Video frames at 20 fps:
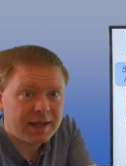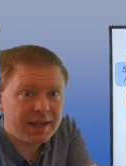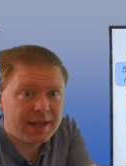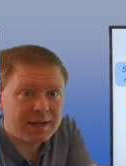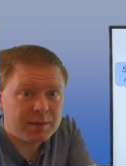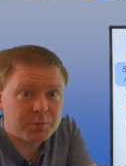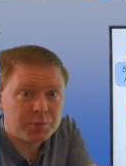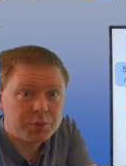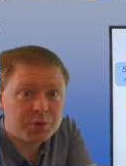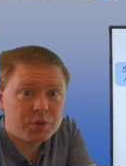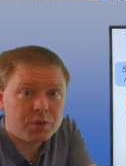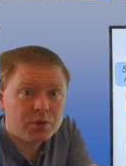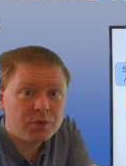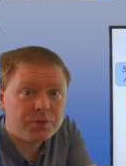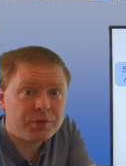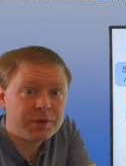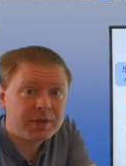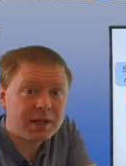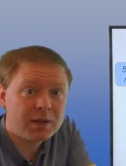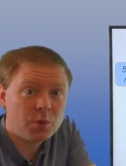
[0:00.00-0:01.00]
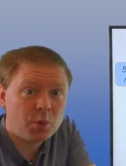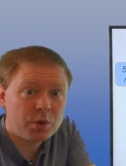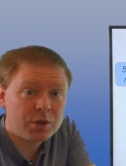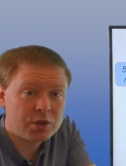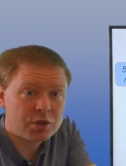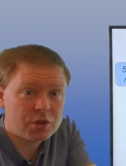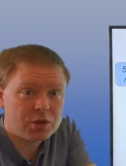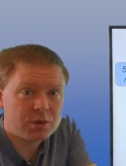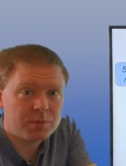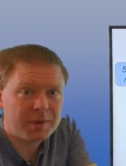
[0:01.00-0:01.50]
improved in order
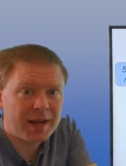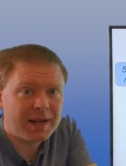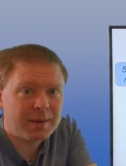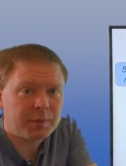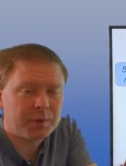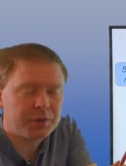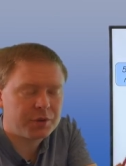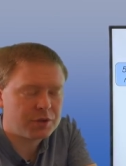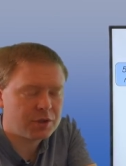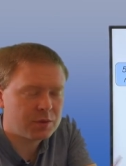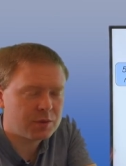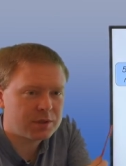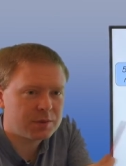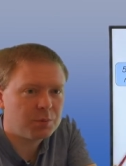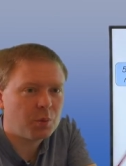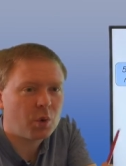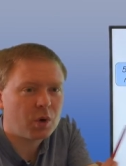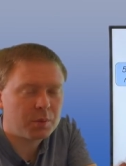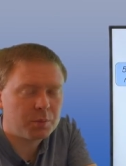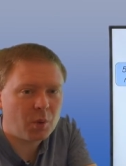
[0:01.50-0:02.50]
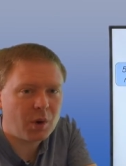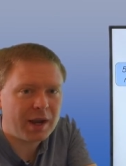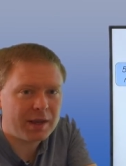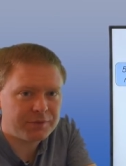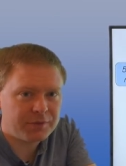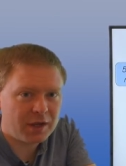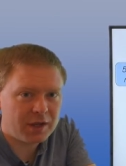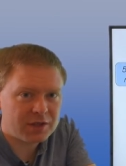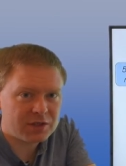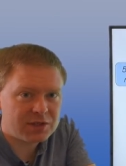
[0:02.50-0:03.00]
to be able to use more and more
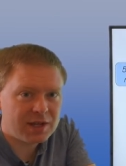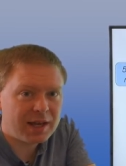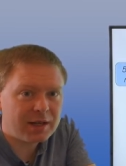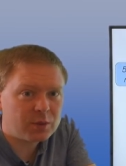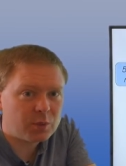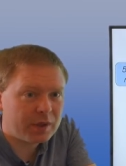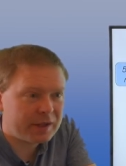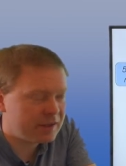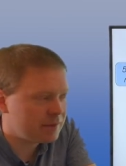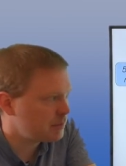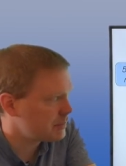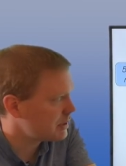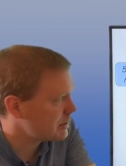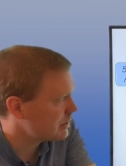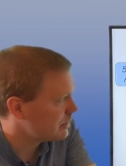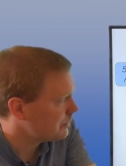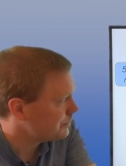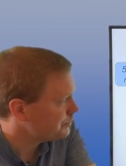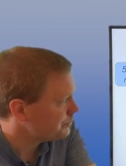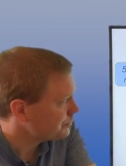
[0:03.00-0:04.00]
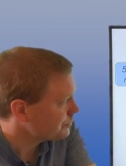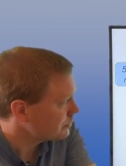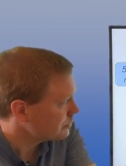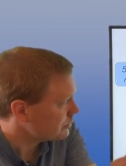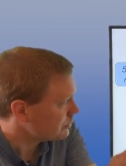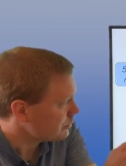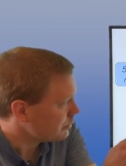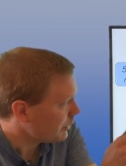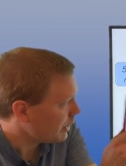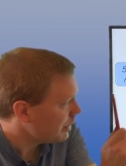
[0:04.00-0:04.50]
advanced algorithms.
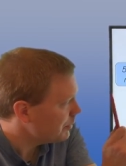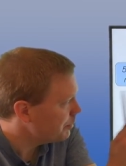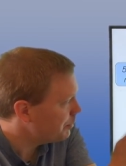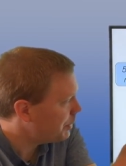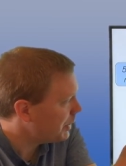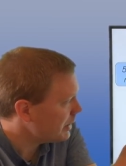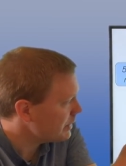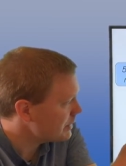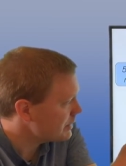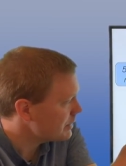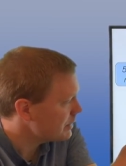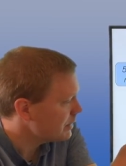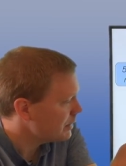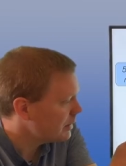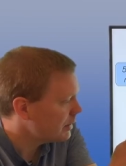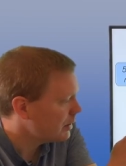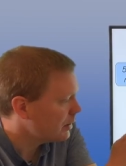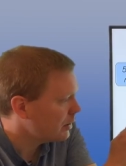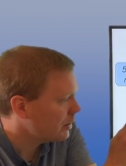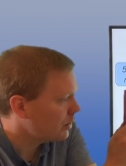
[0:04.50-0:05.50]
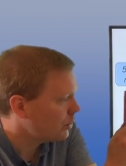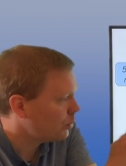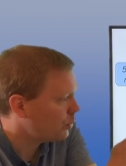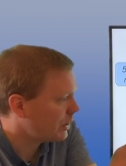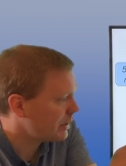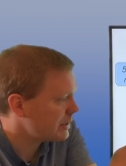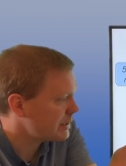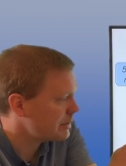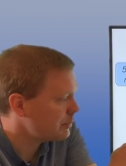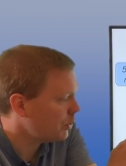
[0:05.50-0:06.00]
But
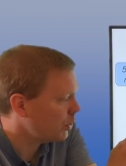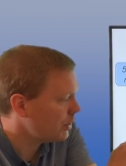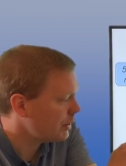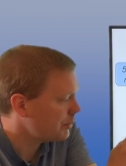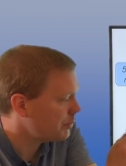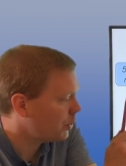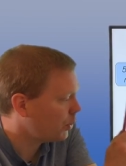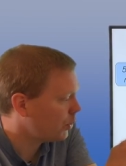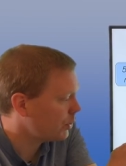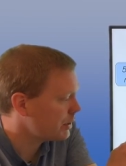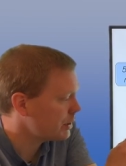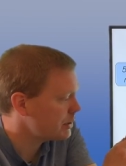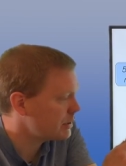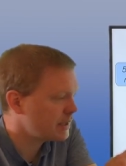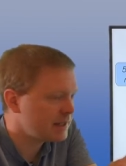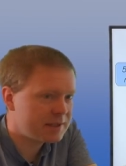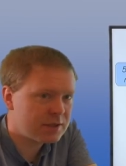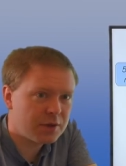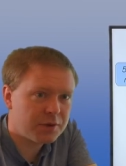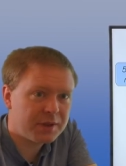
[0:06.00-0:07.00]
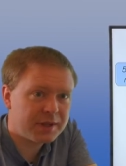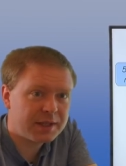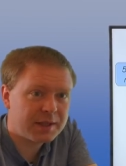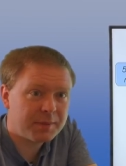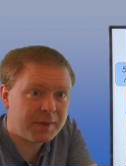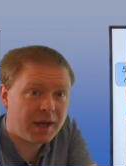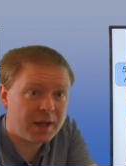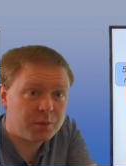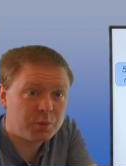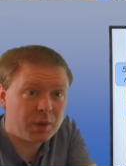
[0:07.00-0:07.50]
what is more important is to think
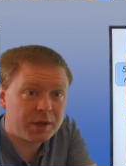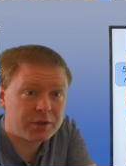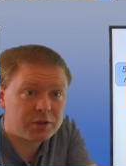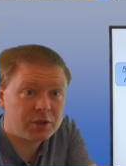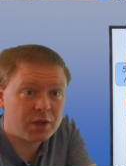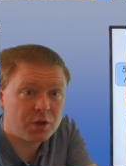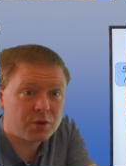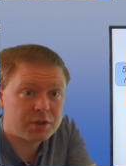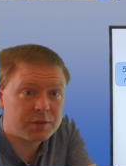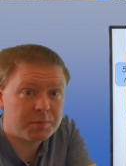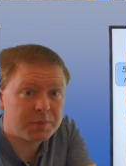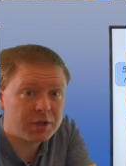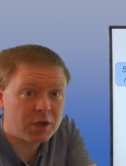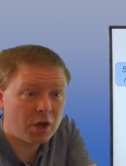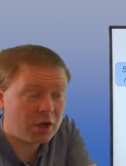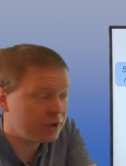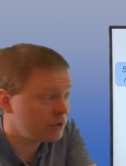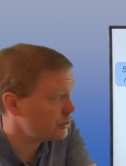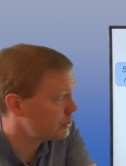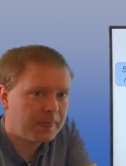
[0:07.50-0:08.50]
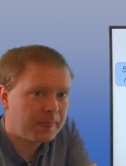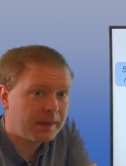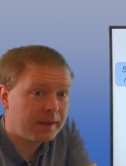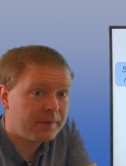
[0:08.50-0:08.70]
about what goes beyond.